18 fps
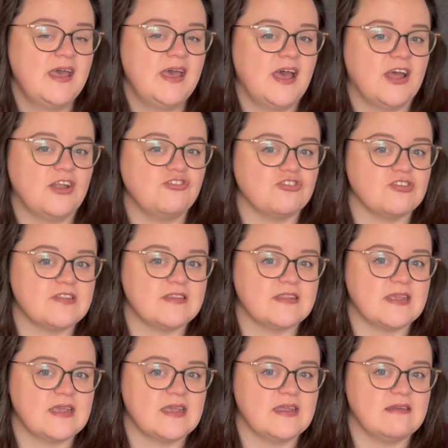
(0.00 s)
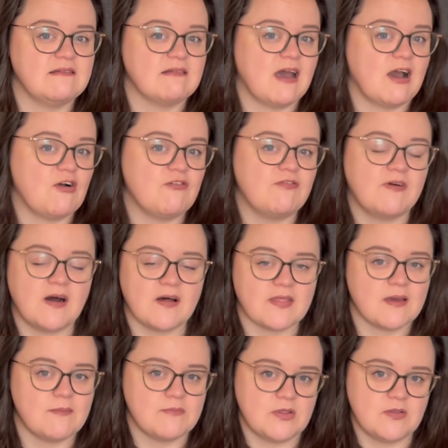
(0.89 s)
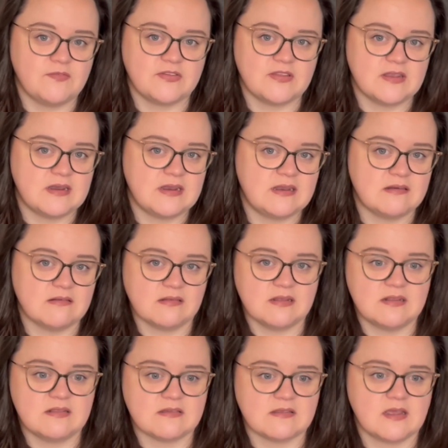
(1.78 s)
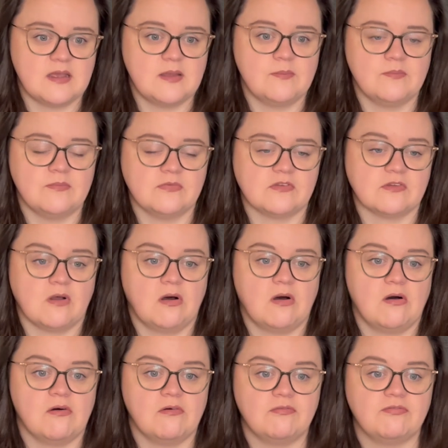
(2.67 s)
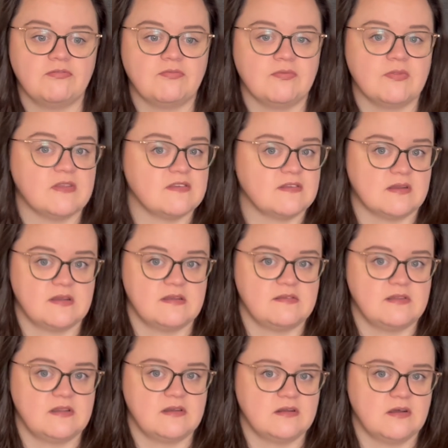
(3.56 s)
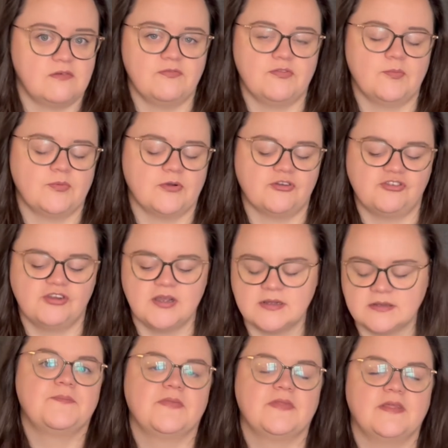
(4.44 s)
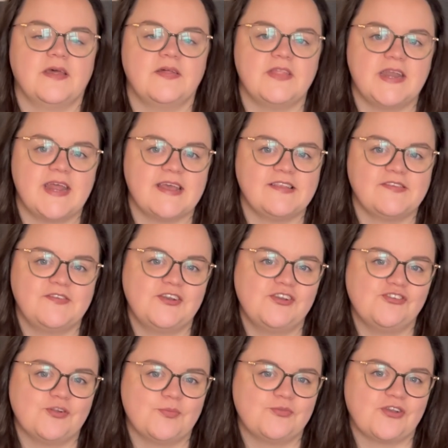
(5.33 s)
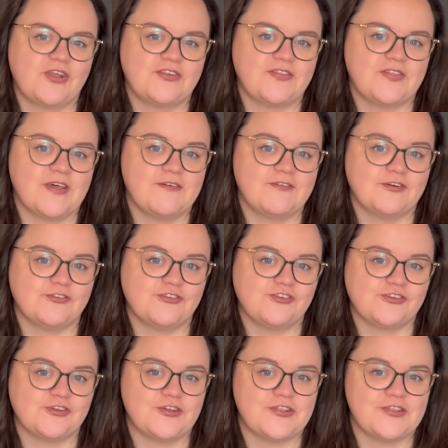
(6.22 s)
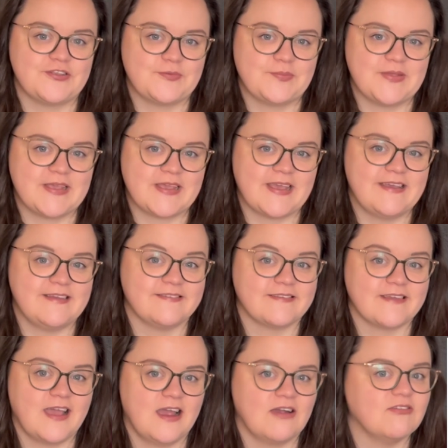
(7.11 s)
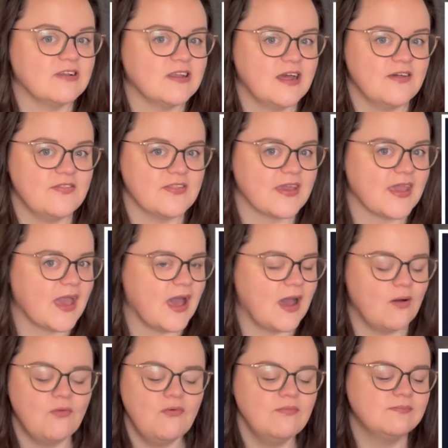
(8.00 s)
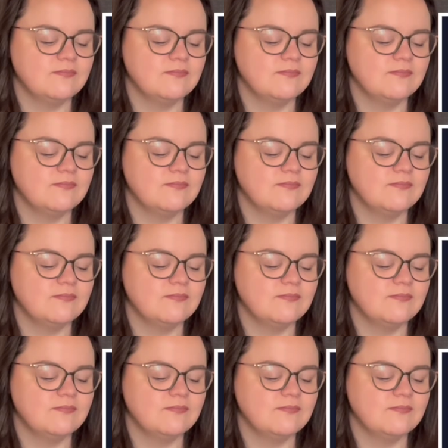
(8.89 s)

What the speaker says: and just seeing how far that moves the needle in terms of the sizing of the project. And the next finished object that I got to show you this week is Caroline the cow.